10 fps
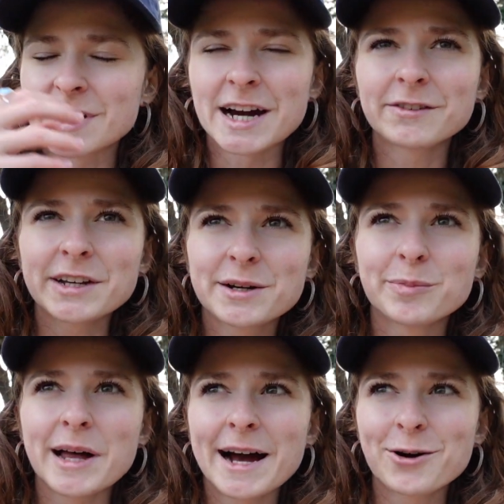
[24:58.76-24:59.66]
of like a
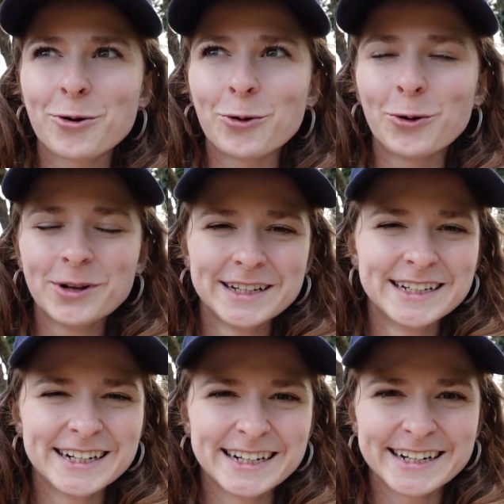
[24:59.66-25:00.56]
black hole.
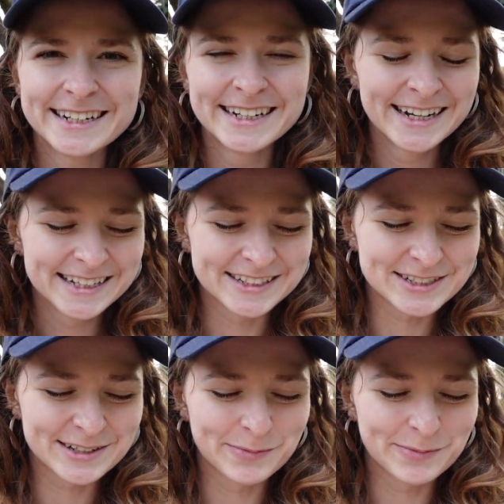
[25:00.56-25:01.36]
There's a